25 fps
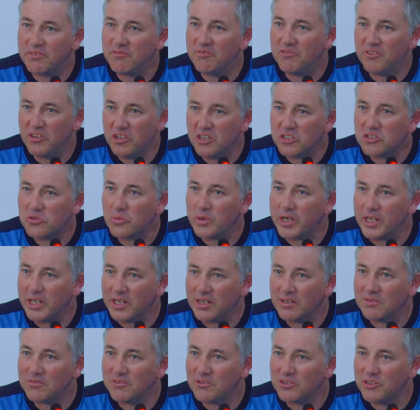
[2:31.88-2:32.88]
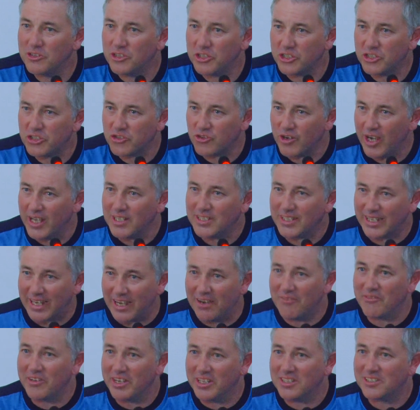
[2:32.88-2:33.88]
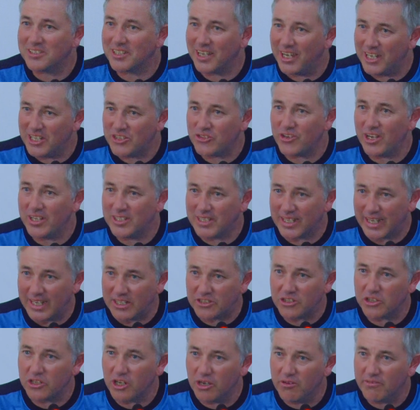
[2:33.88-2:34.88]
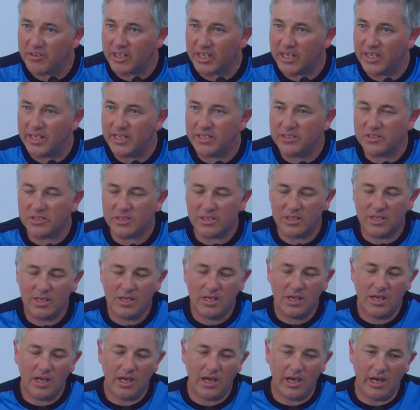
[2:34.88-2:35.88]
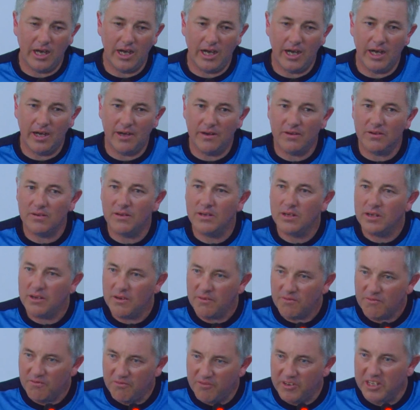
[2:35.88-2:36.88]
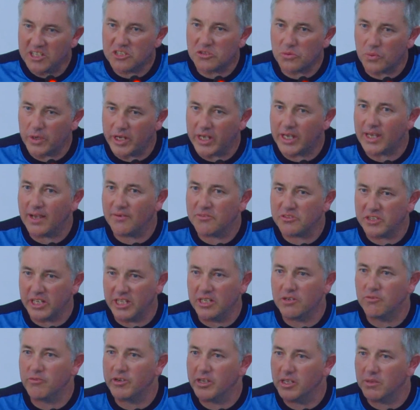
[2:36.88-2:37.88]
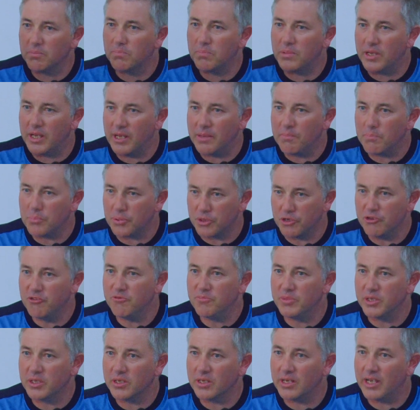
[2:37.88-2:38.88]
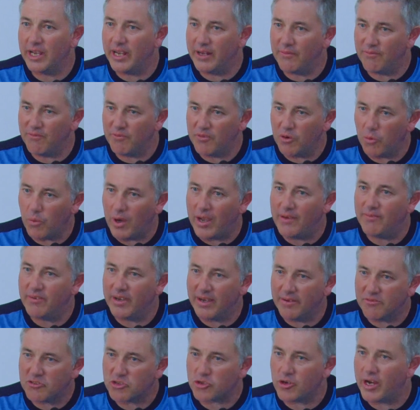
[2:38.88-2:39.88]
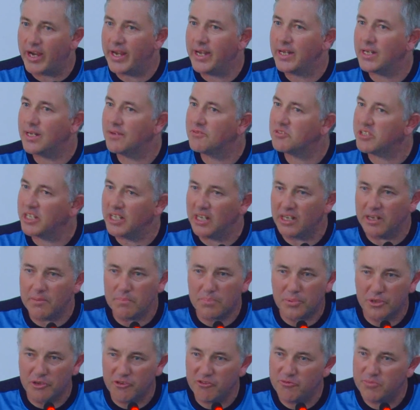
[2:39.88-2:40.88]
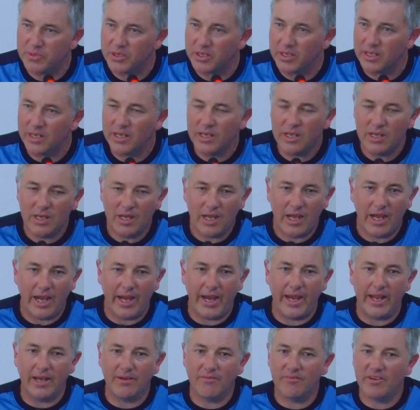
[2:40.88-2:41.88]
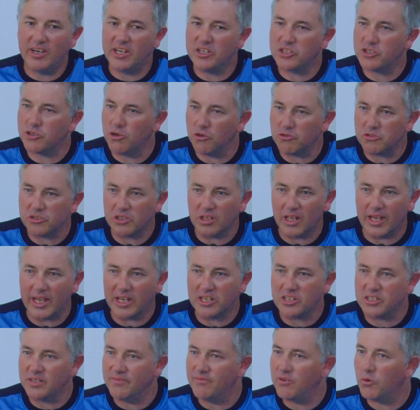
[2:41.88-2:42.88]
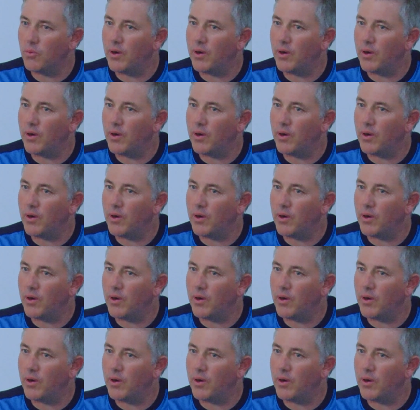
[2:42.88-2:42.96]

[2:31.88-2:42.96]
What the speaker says: first week, just trying to get on the inside, trying to get to know the guys. This week, I've seen a real improvement in the way they have trained. I've seen an improvement in their shot selection, the